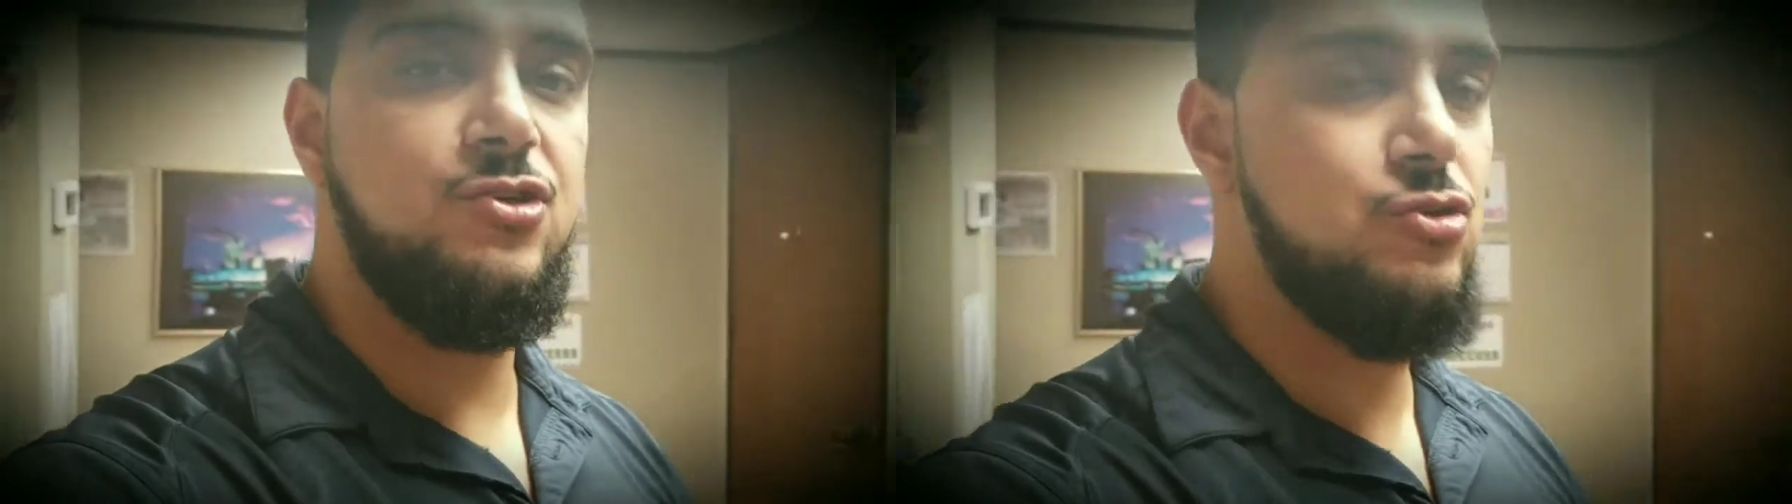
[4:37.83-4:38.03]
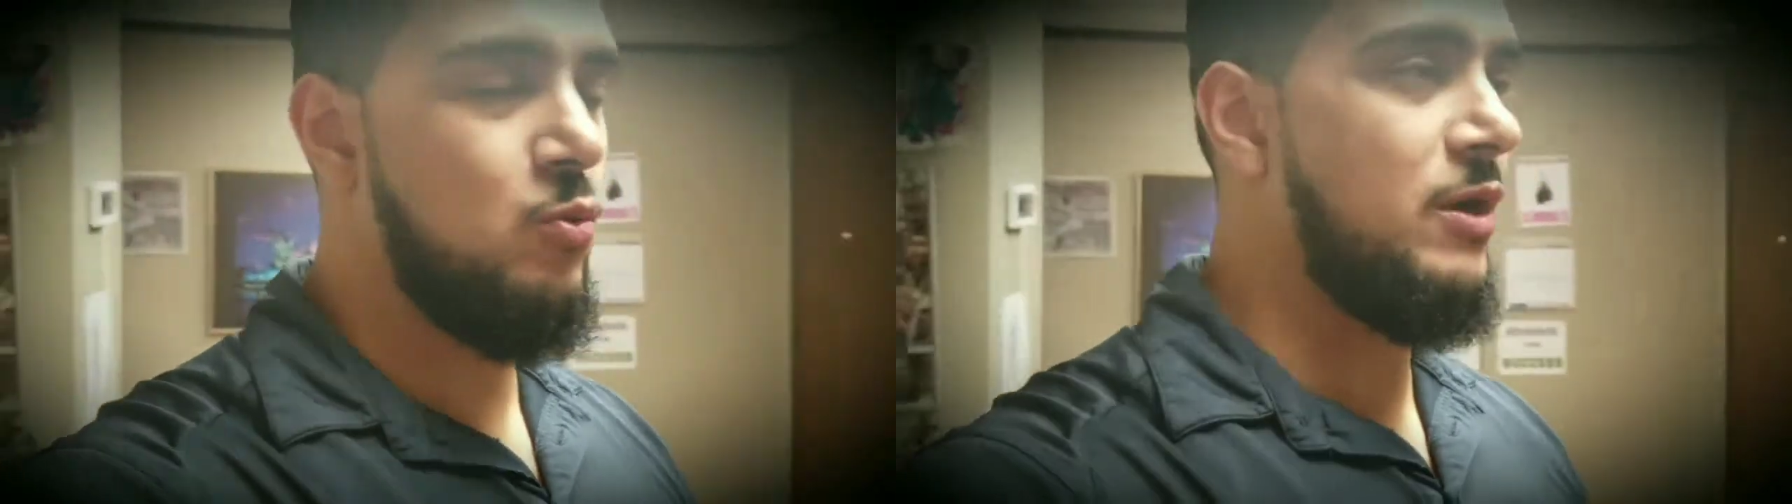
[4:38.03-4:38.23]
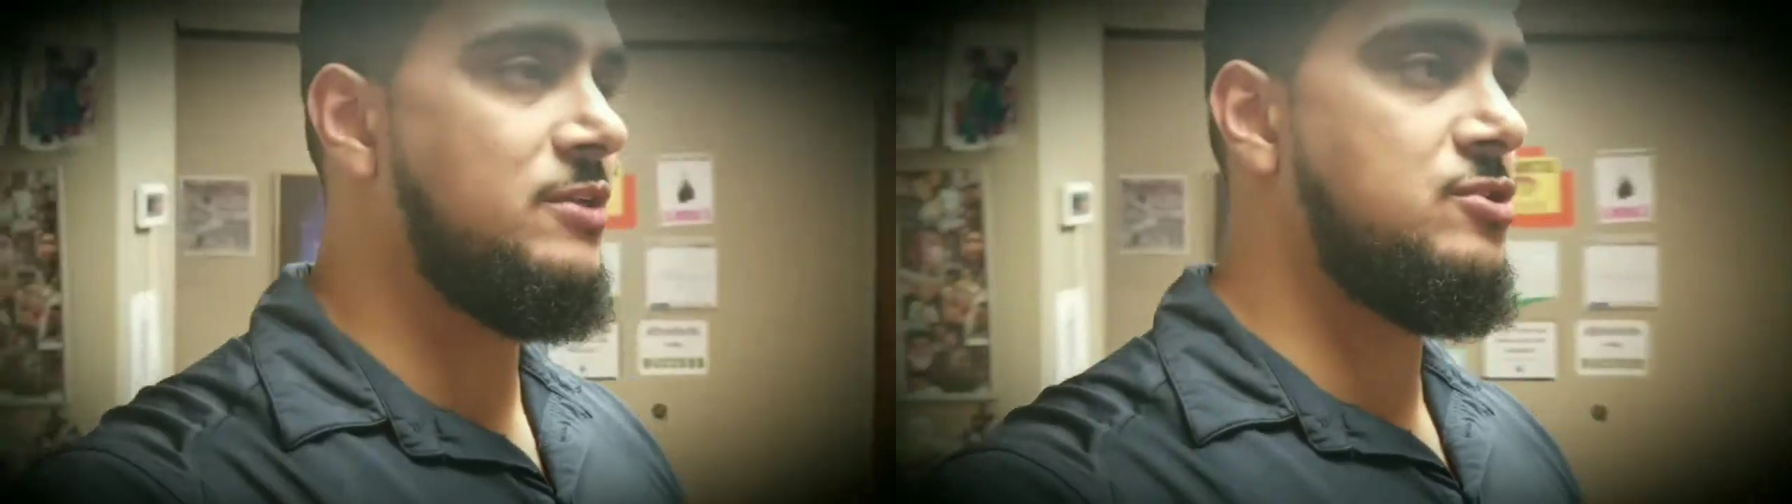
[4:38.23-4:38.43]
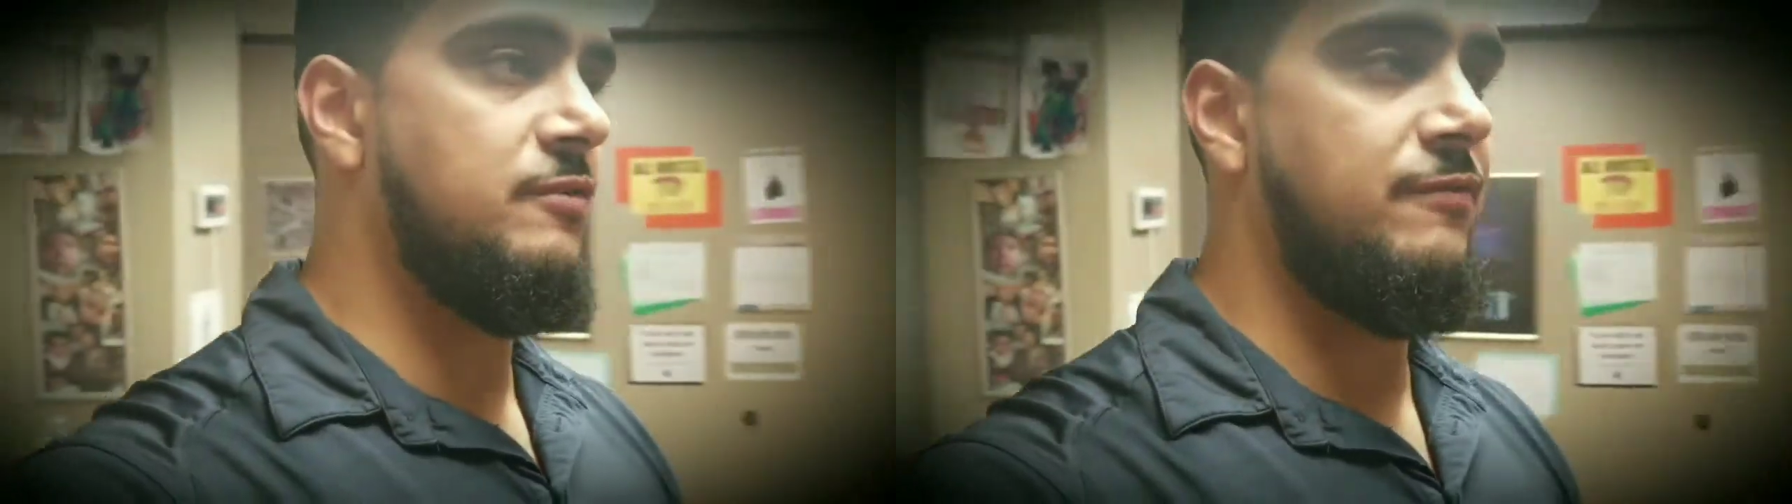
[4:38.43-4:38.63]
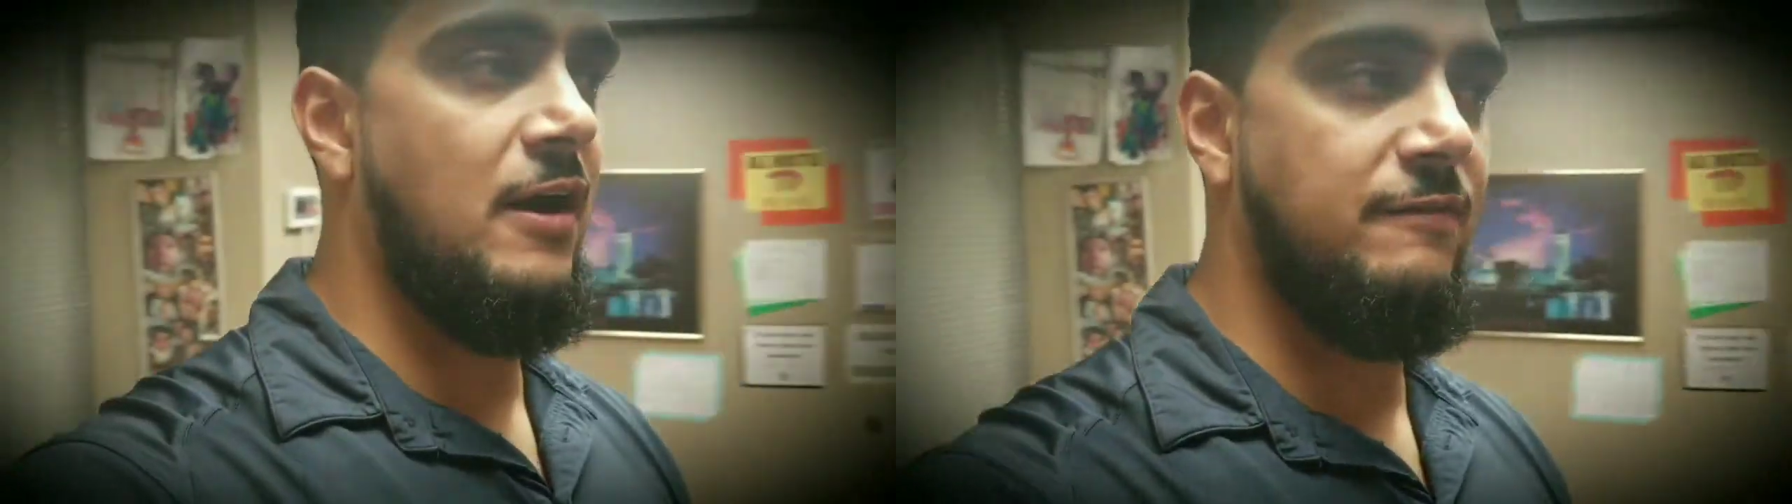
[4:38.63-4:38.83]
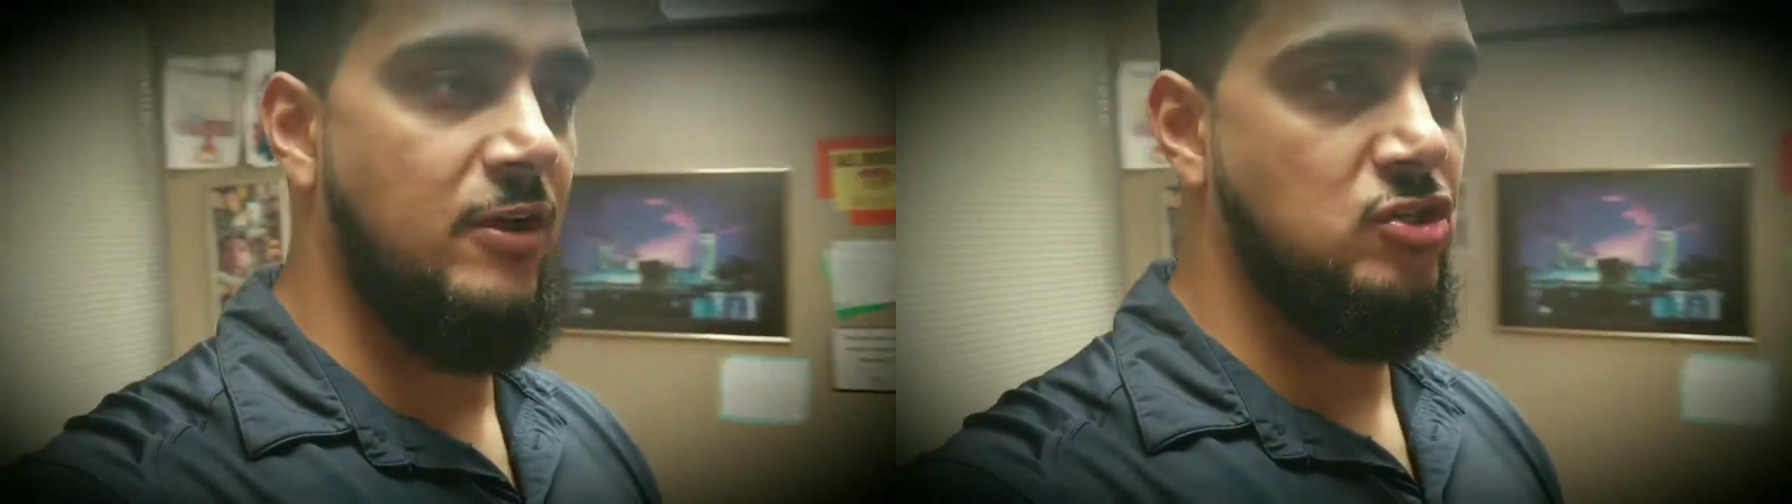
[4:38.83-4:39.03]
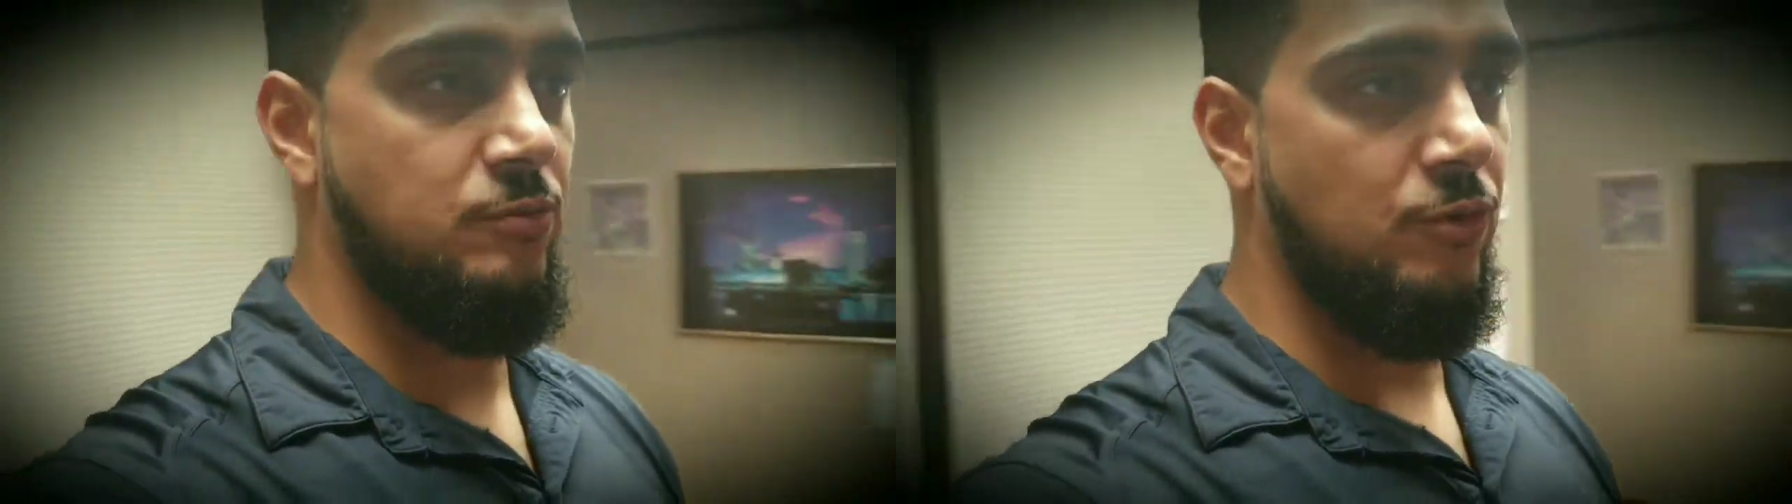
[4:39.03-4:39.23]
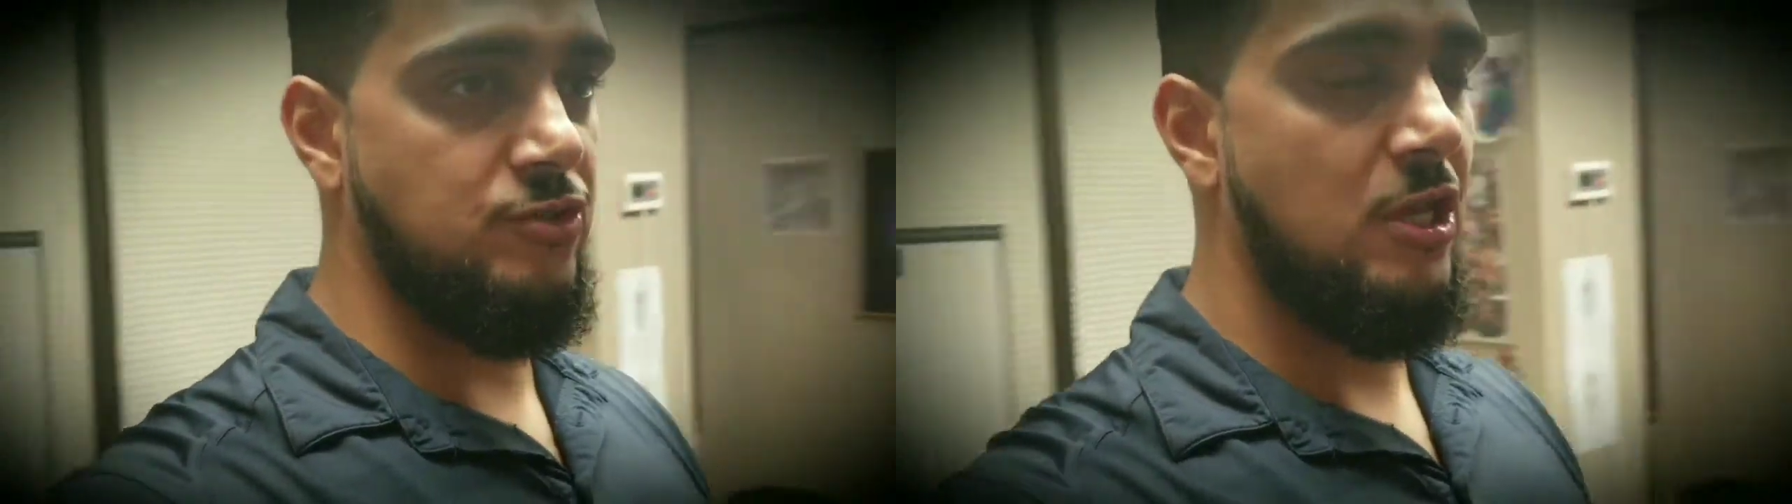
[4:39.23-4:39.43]
Choose 1 and 5
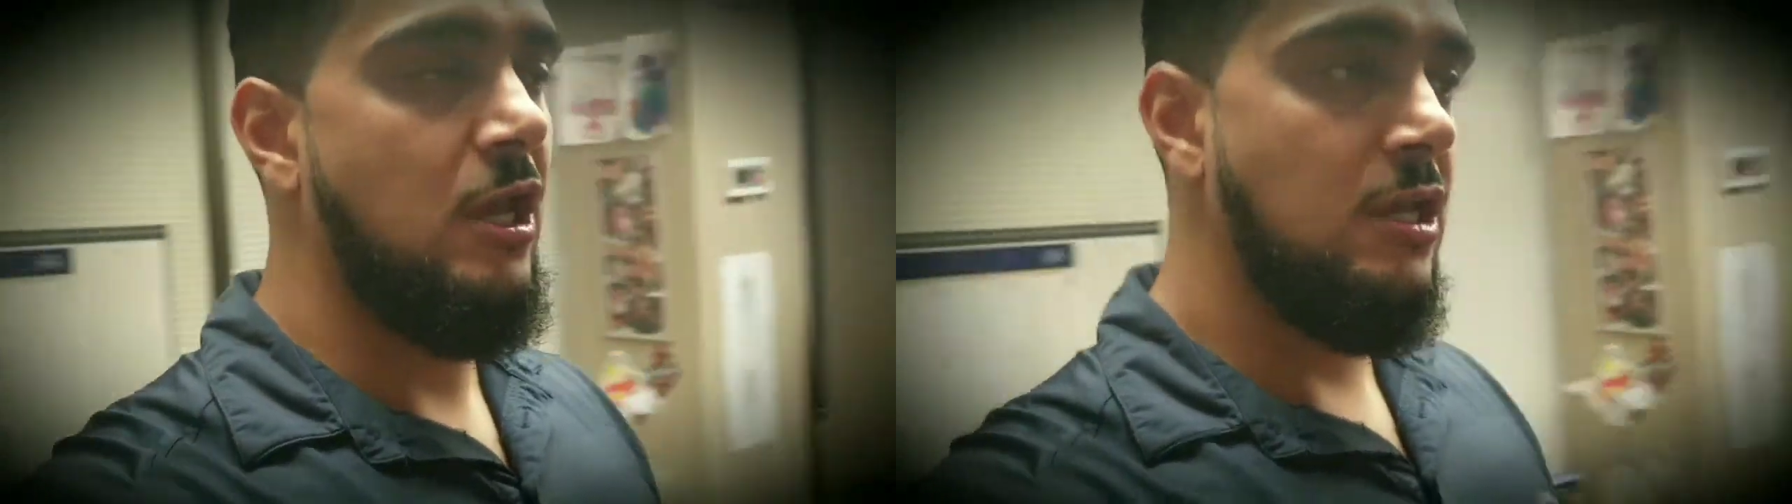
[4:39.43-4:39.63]
vegetables.